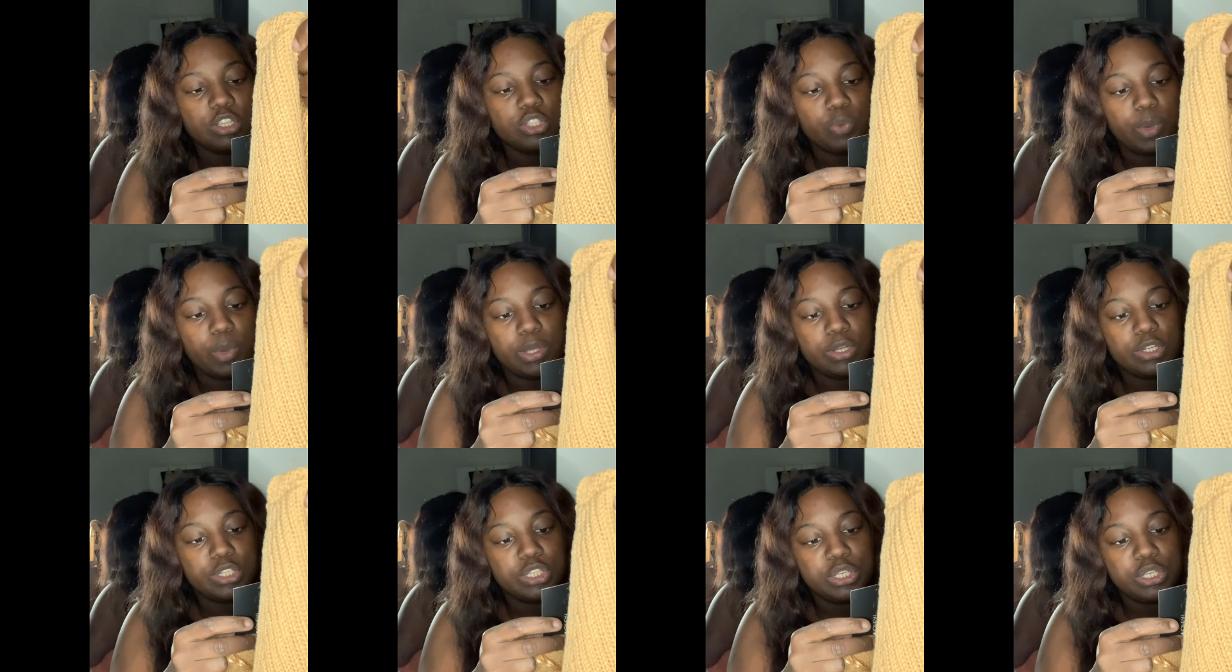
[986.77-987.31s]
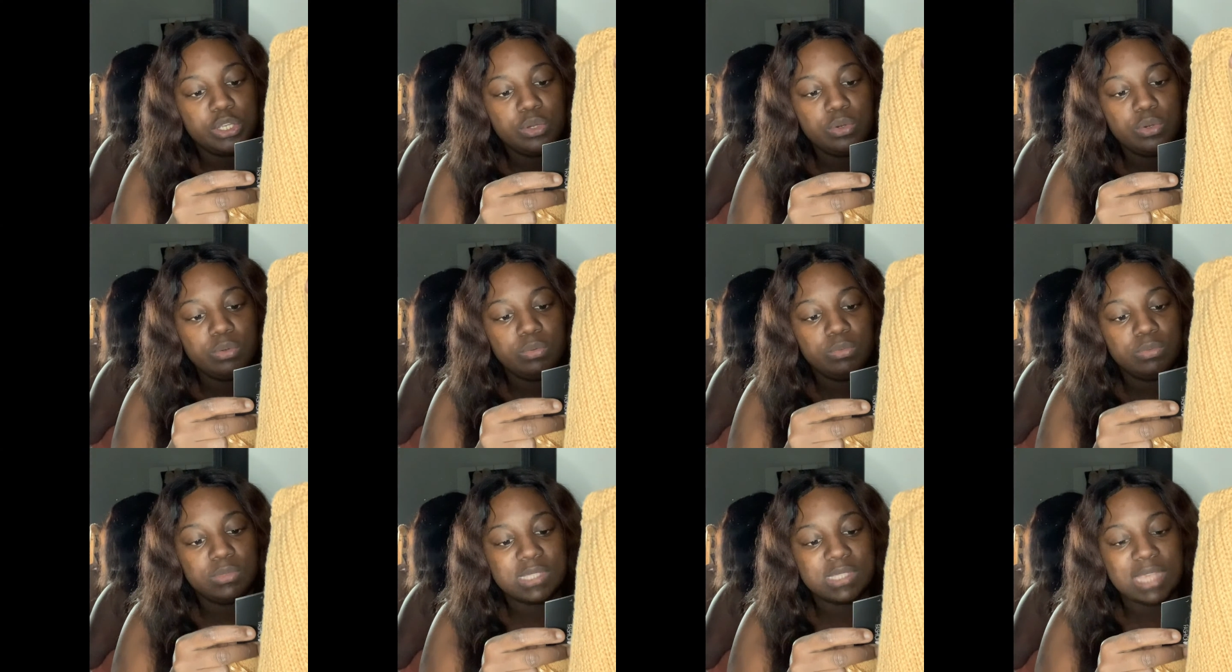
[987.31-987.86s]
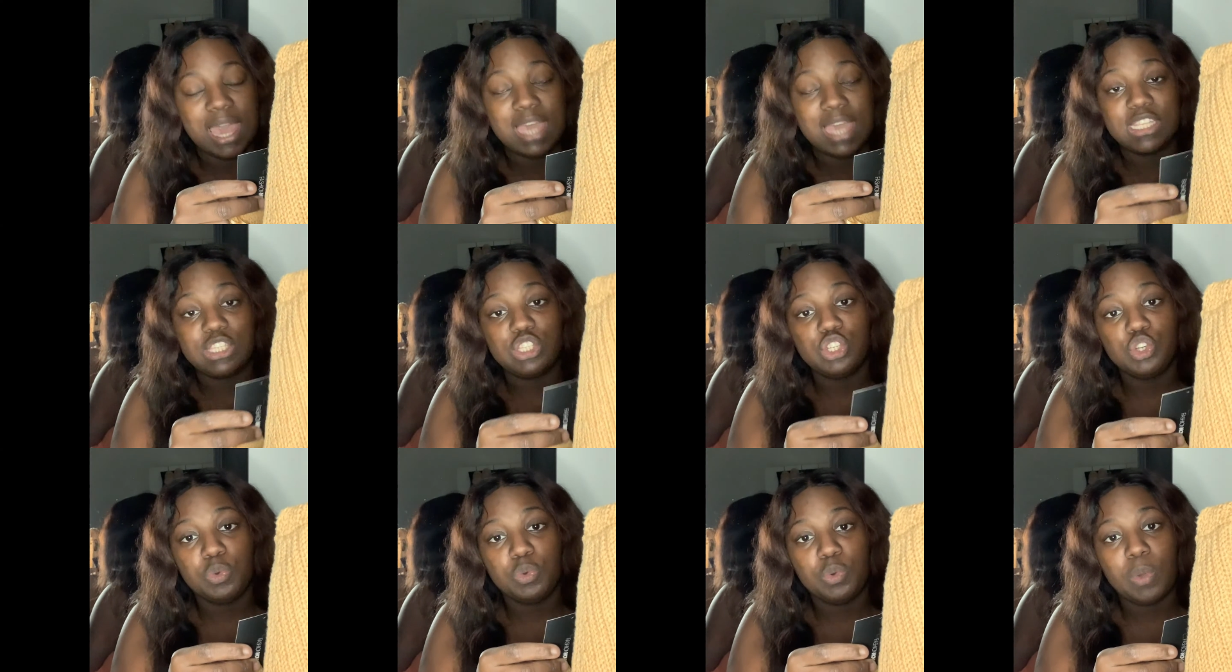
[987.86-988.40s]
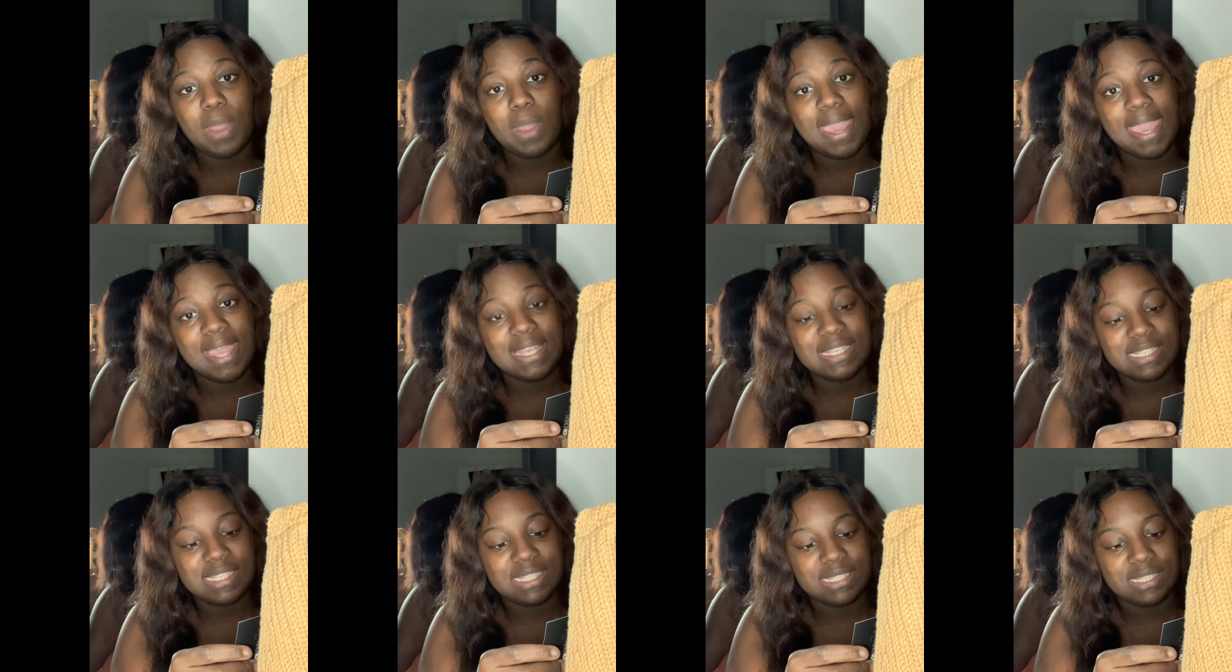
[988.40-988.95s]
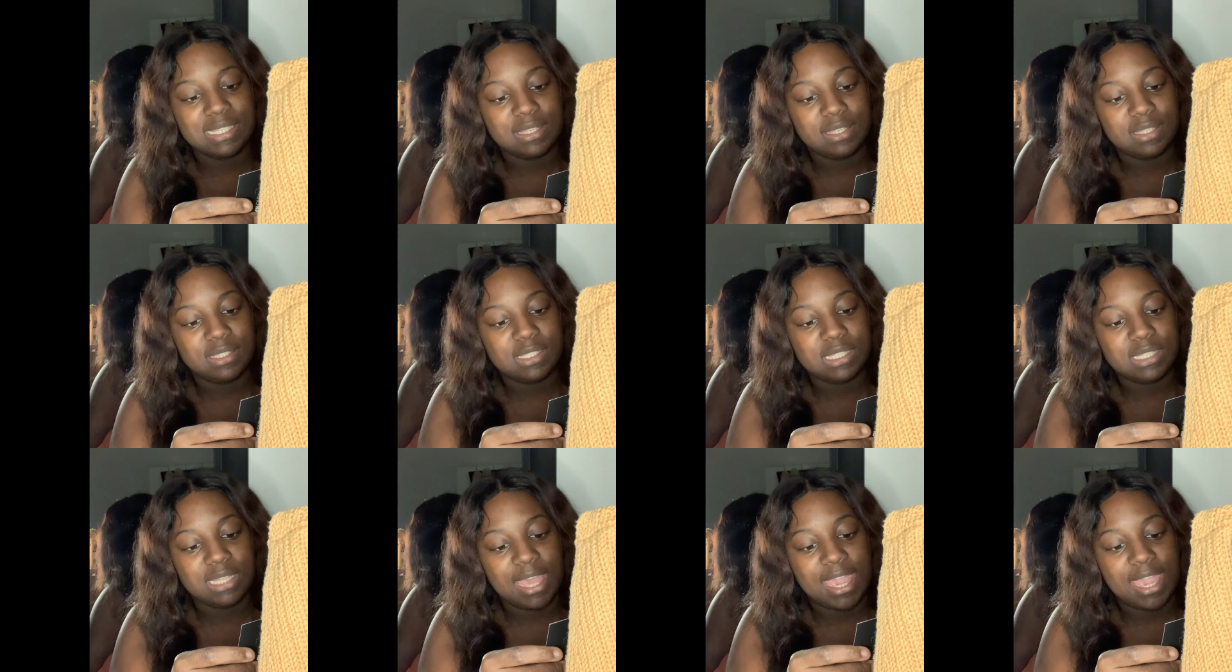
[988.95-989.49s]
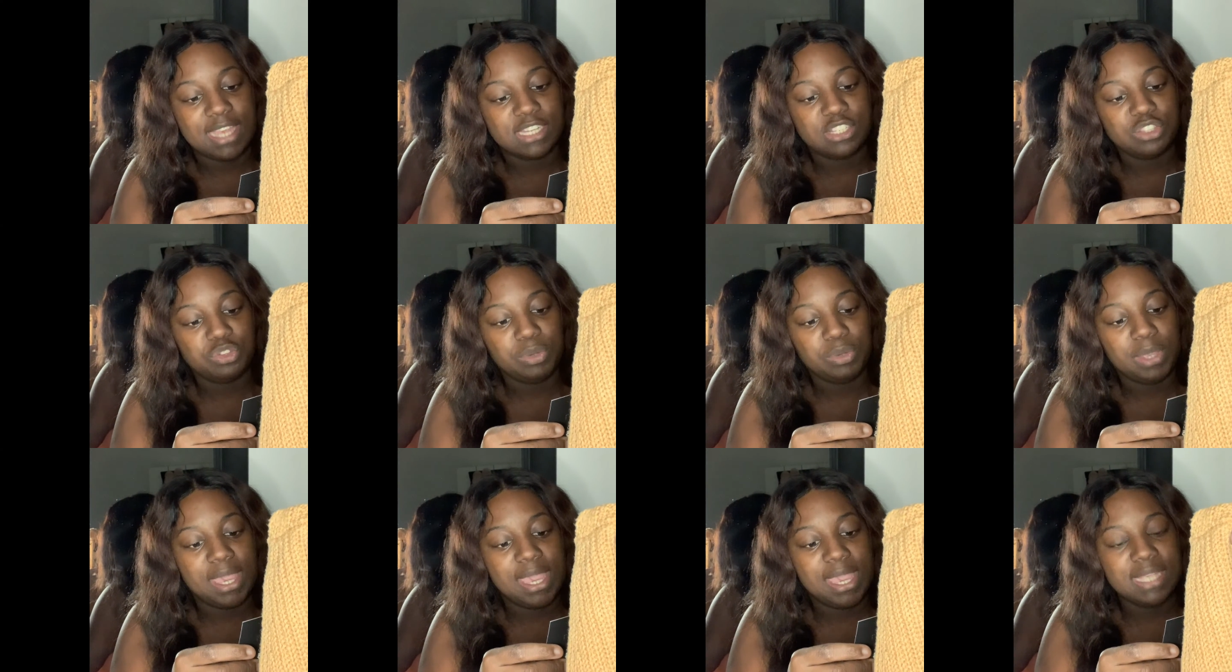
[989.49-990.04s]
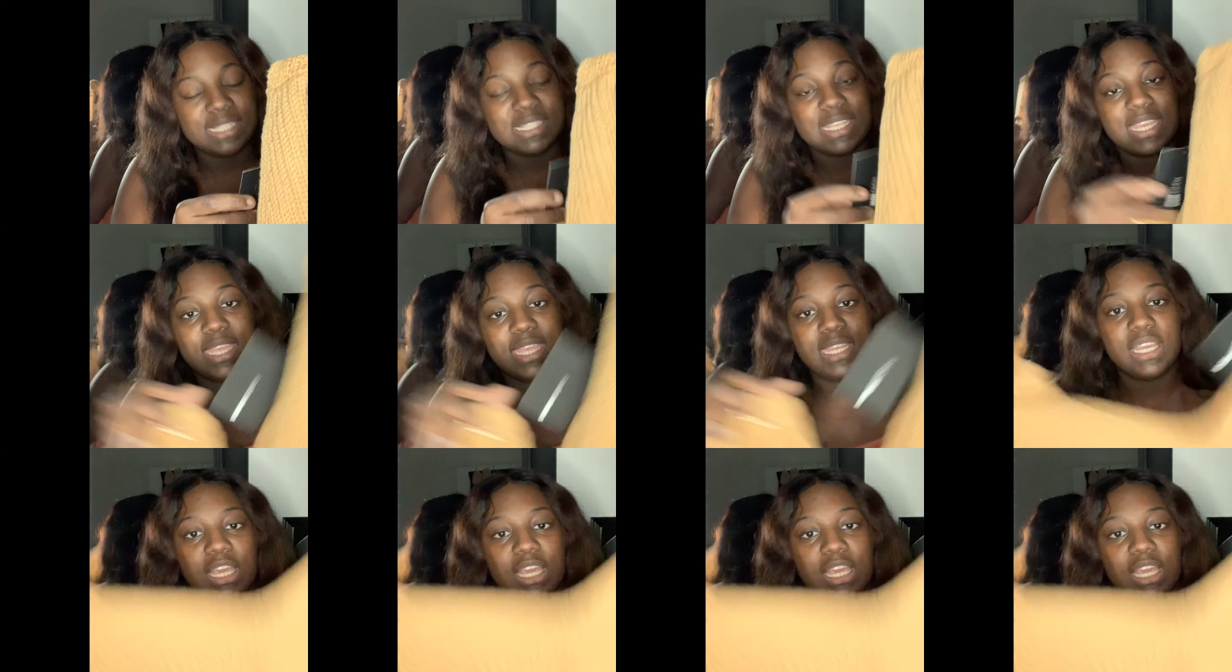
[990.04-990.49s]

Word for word: Sweater 2, size 2X slash 3X in the